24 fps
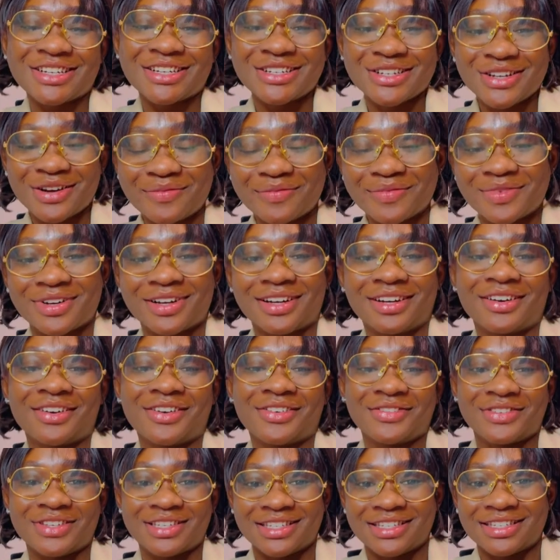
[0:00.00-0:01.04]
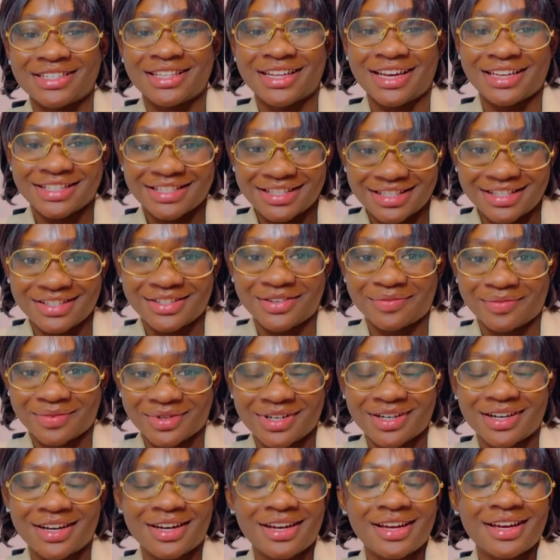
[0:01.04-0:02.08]
number, obviously that's the
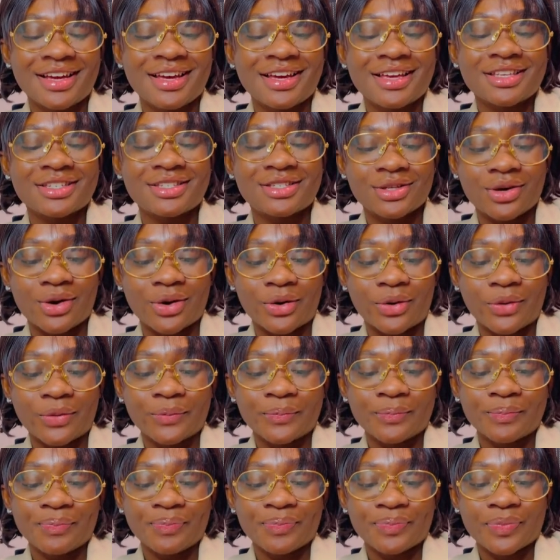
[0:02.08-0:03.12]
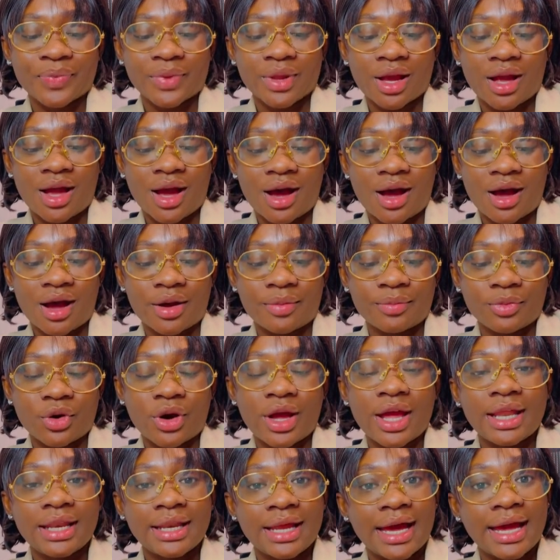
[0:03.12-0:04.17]
number. So your
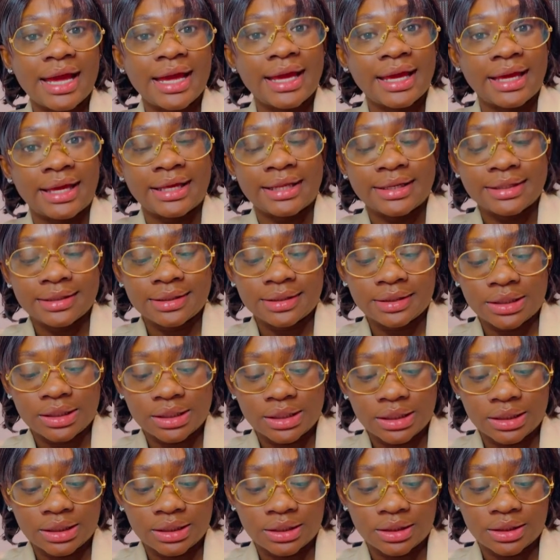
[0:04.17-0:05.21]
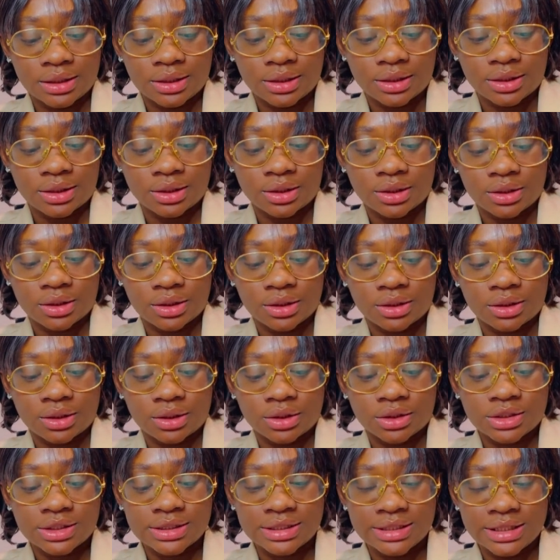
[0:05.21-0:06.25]
NIN
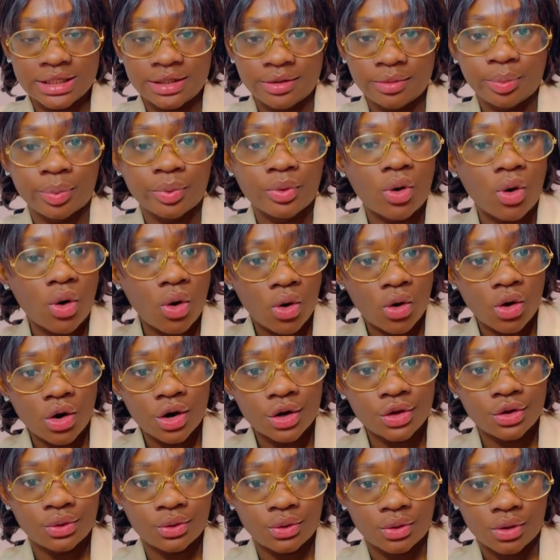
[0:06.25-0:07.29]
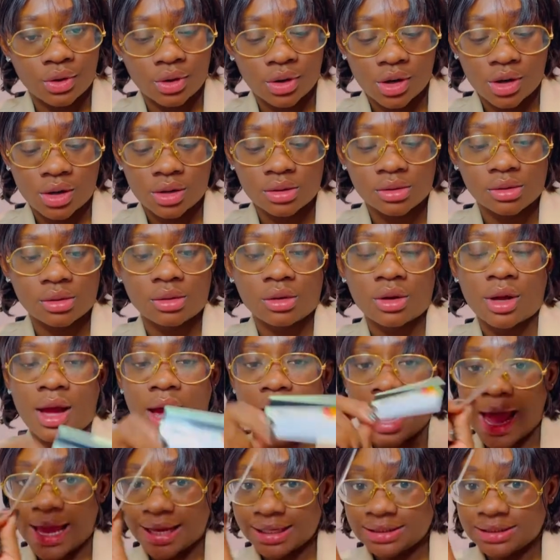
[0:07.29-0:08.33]
slip or your
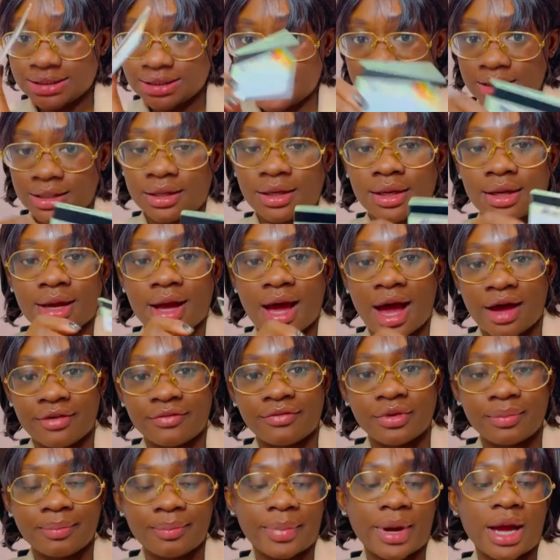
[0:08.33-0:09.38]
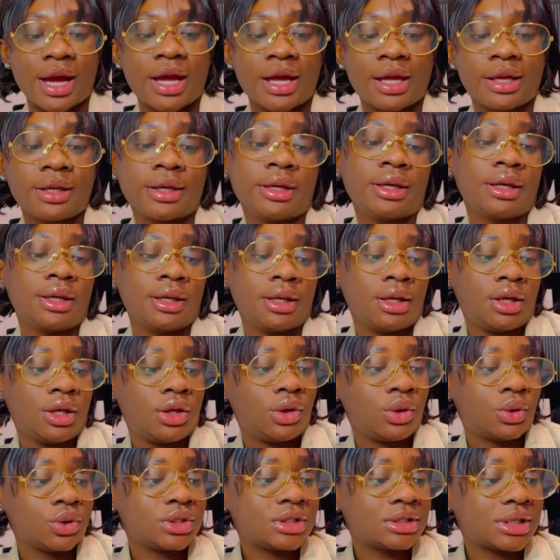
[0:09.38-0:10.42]
ID, have it by
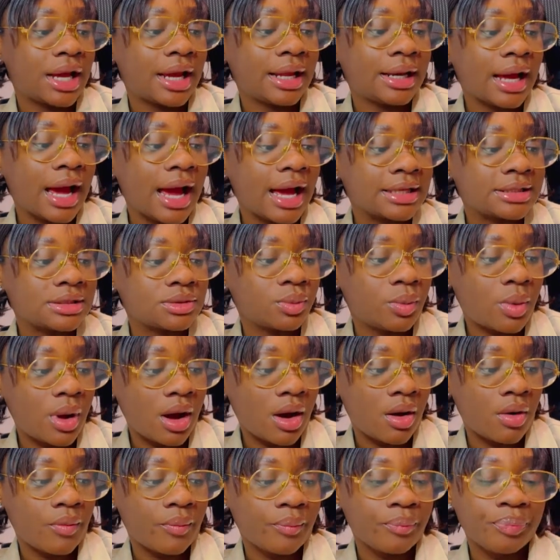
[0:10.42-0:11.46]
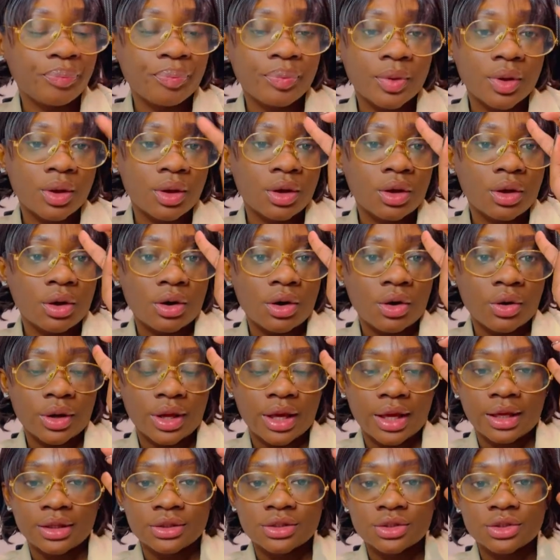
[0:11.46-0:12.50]
your side as well.
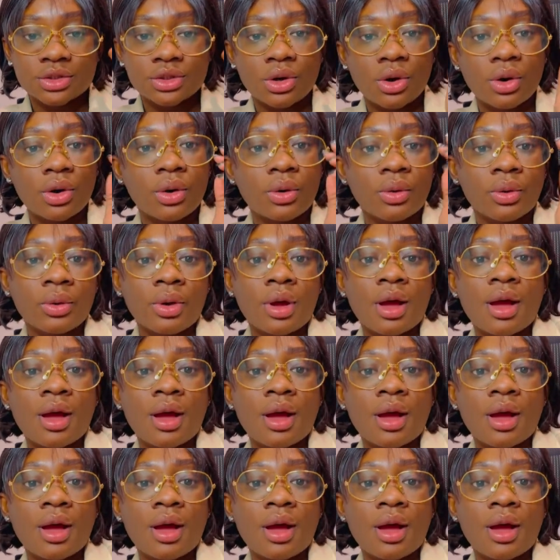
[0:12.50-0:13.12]
Okay, so